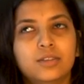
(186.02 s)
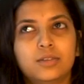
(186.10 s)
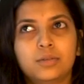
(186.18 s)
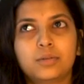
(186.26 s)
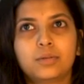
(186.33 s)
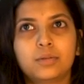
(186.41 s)

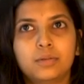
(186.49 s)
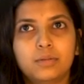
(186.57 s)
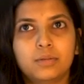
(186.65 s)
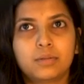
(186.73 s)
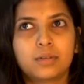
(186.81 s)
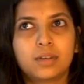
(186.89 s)

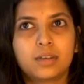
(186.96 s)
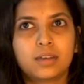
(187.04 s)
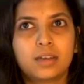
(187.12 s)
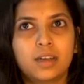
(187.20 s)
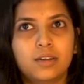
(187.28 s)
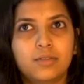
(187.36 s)
to
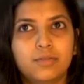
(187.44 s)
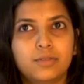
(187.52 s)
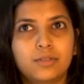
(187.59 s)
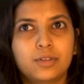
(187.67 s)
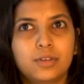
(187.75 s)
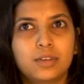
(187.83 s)
kind of
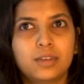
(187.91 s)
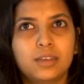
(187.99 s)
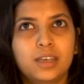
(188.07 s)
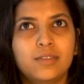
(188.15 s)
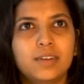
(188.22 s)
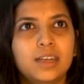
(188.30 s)

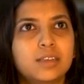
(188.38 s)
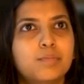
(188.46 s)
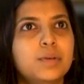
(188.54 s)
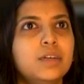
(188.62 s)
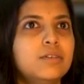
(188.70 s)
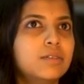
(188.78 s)
give an
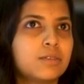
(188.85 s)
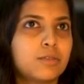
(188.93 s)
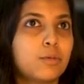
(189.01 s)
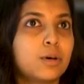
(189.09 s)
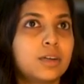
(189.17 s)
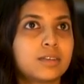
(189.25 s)
experience
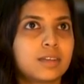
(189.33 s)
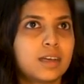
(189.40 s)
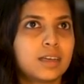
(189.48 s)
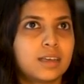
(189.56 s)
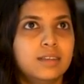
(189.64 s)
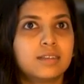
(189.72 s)
of what it's
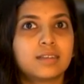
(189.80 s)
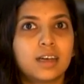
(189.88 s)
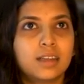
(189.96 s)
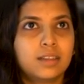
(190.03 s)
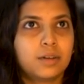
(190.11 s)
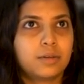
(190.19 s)
like
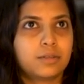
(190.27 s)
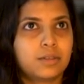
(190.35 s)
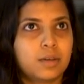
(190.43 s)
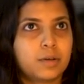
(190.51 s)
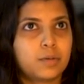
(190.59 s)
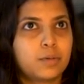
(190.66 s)
inside their
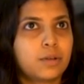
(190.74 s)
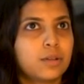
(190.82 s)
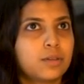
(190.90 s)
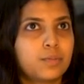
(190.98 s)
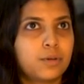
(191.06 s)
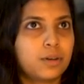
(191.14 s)
stomach with
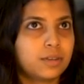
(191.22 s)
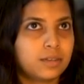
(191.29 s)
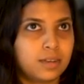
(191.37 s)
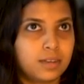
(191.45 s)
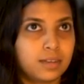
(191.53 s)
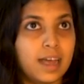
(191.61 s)
all the
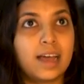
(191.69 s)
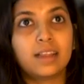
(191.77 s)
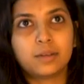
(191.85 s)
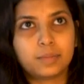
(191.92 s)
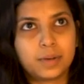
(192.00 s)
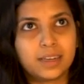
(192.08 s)
process
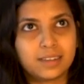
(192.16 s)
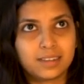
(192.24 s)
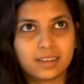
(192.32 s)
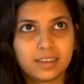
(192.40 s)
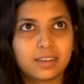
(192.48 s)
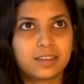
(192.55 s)
and the
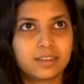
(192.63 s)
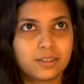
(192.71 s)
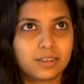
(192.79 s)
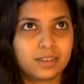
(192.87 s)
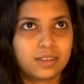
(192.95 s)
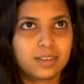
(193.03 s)
plastic. So
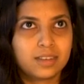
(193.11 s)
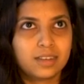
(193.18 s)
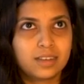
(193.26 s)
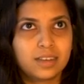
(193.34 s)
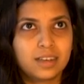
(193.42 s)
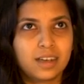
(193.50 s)
it's
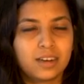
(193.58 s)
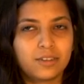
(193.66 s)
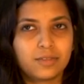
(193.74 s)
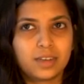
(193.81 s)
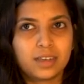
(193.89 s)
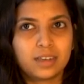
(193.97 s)
kind
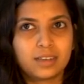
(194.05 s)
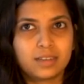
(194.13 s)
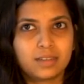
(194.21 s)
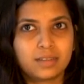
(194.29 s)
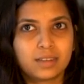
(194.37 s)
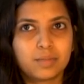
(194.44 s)
of like
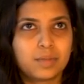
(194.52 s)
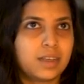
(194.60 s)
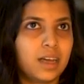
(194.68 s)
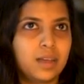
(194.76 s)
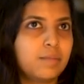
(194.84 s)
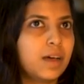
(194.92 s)

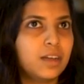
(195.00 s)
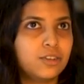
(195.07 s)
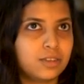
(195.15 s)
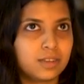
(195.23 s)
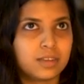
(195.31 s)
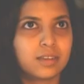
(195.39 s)
something I
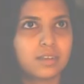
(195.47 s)
imagined